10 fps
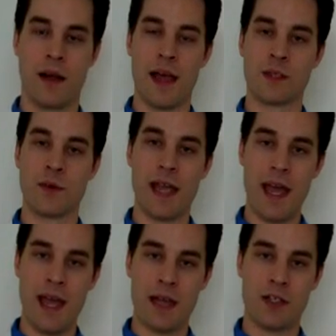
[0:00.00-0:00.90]
As we
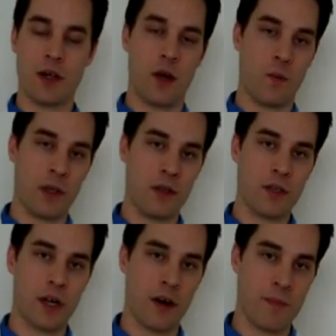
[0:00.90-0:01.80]
age, we
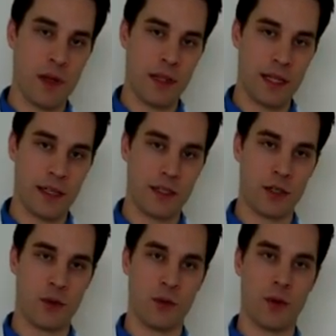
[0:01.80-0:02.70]
lose our ability
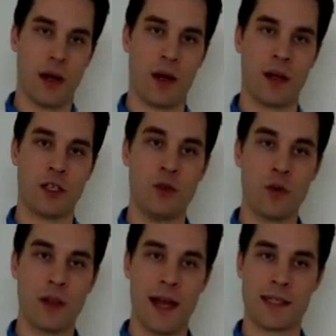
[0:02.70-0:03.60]
to
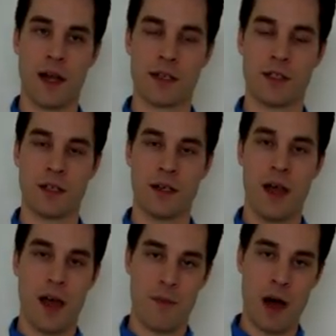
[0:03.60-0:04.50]
utilize oxygen
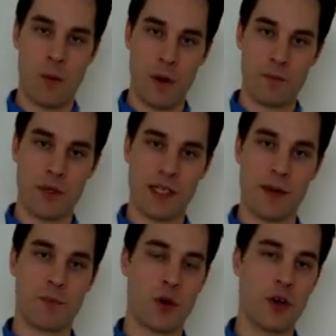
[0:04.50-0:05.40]
about
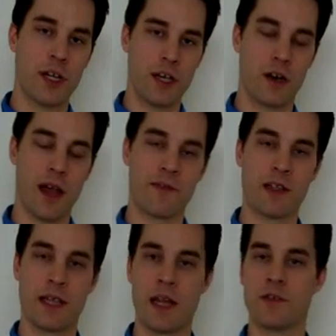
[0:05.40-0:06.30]
1% year
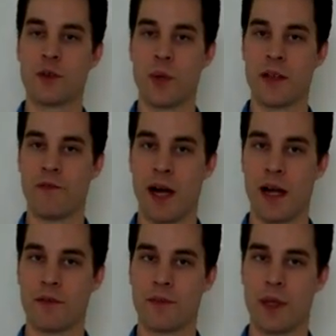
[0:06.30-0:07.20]
after the age of 25.
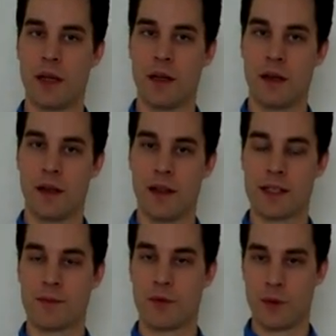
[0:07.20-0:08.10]

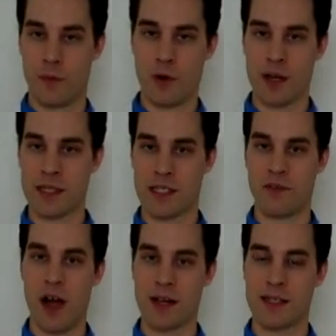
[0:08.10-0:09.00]
That's through a process
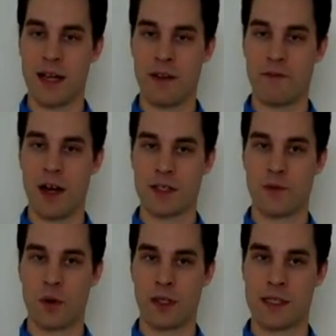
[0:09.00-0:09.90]
of oxidative
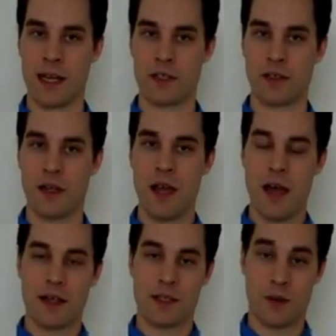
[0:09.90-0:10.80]
phosphorylation.
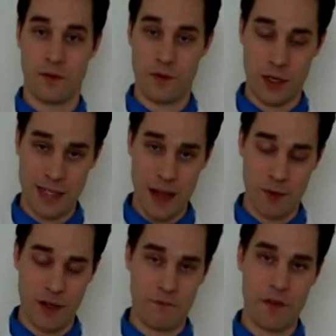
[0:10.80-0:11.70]
So, for
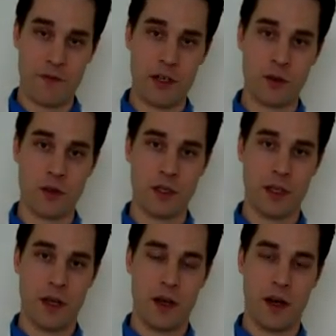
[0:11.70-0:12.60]
example, a 50-year-old
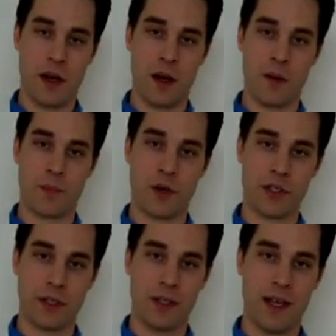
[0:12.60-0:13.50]

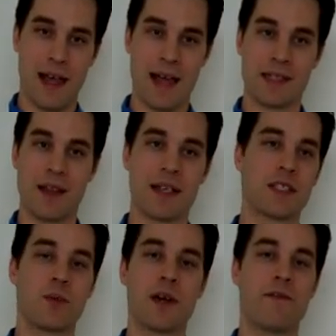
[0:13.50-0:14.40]
person has
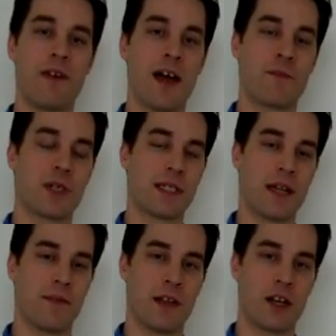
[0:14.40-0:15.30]
lost
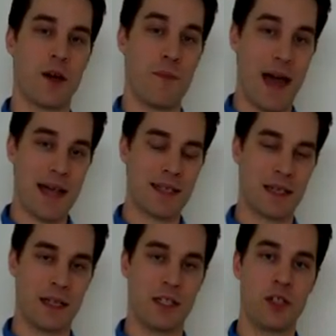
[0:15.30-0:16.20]
25% of their
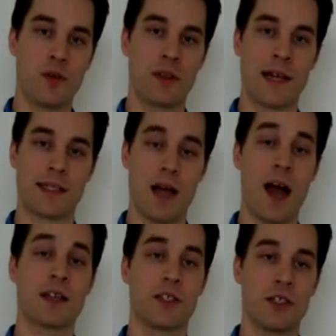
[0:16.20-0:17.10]
capacity to utilize the
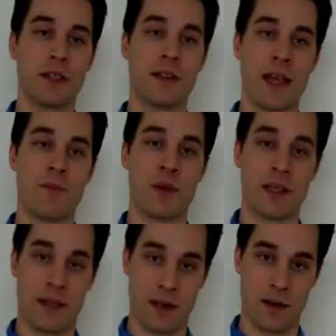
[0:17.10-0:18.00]
oxygen that they
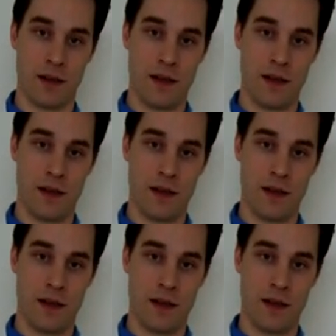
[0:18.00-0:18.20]
breathe in.